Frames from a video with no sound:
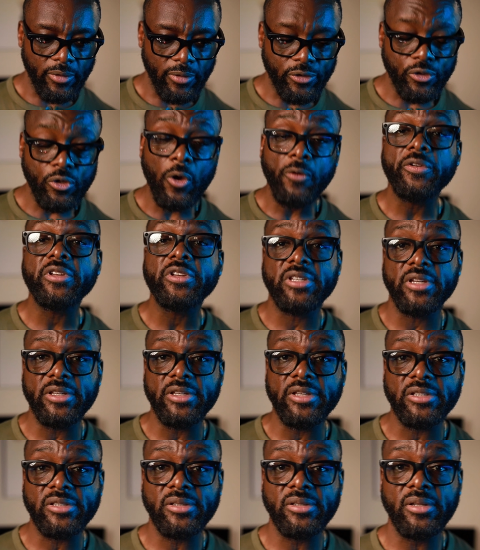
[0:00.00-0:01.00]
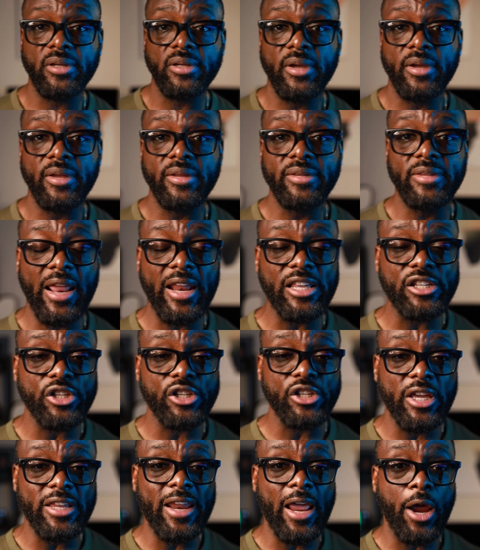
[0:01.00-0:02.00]
services that
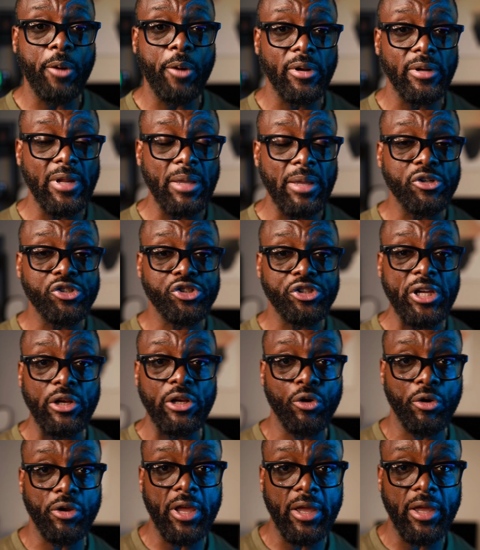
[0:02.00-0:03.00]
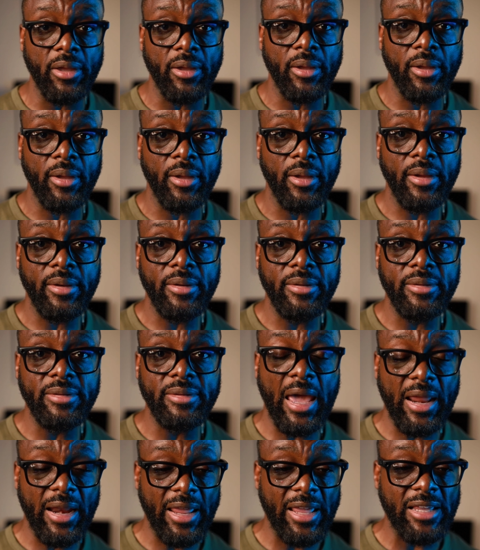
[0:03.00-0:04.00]
is inherently machine learning,
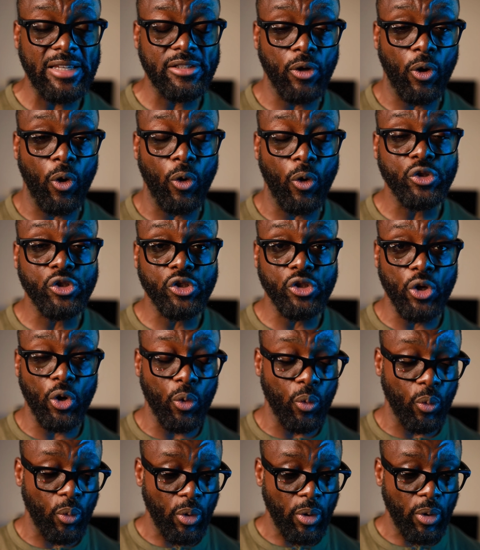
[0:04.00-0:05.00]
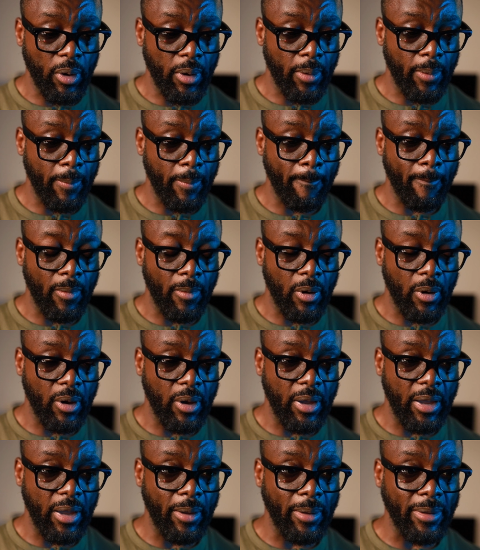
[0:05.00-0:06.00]
that is also
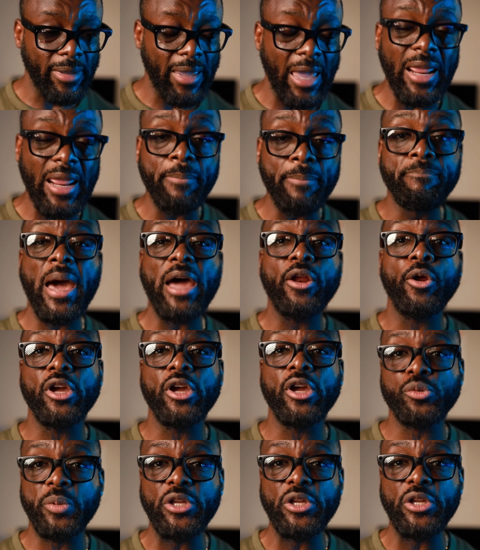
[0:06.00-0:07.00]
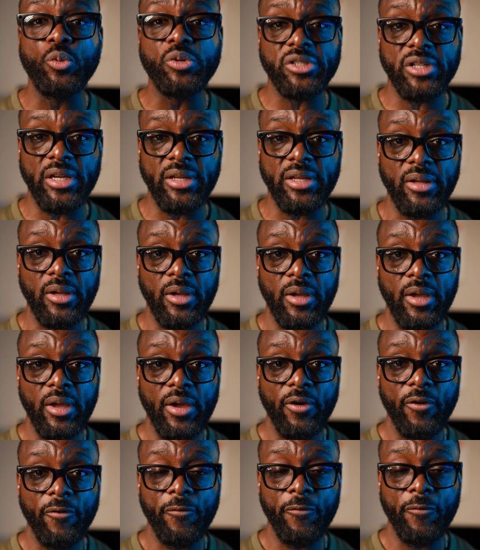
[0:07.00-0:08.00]
getting better as we use it,
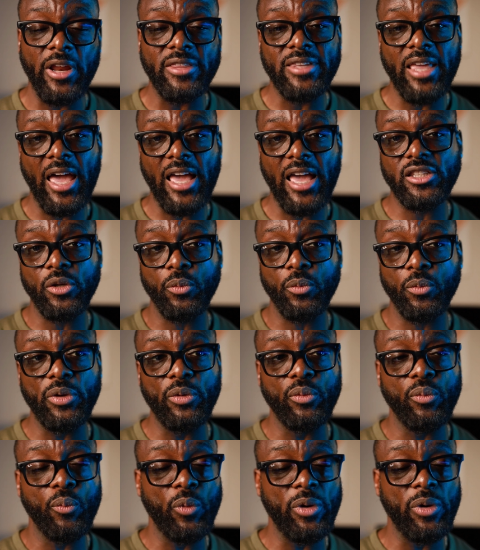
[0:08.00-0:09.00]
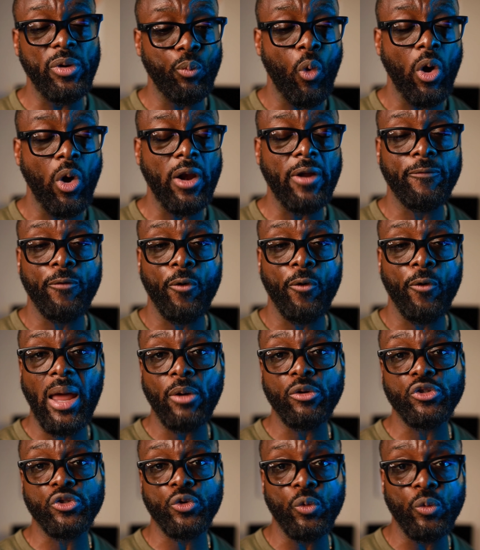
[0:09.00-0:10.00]
for the tasks that we, we wanted for in
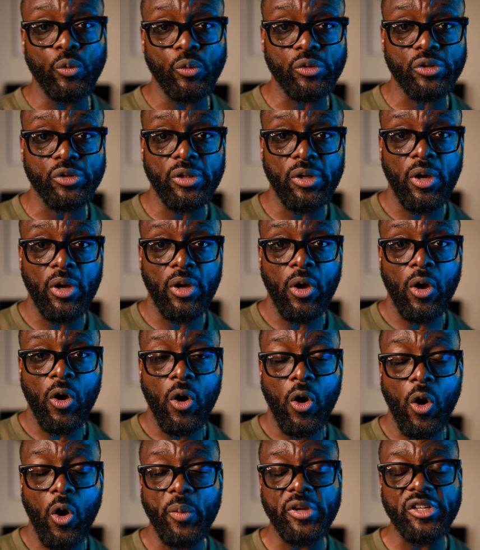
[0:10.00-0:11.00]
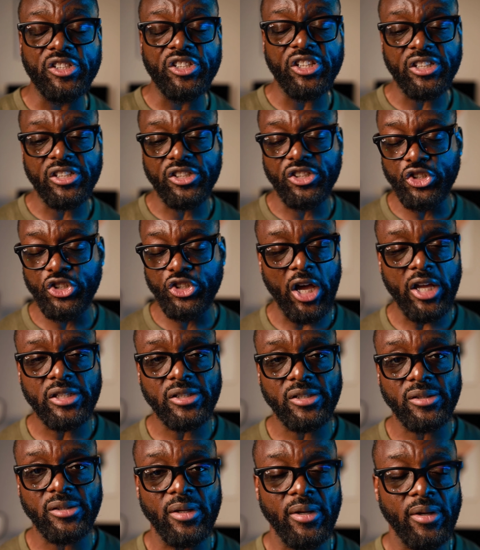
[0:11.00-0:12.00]
our schools? Or is it
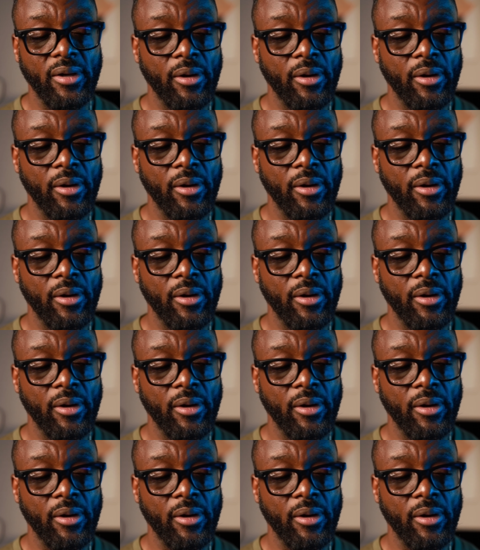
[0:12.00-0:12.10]
just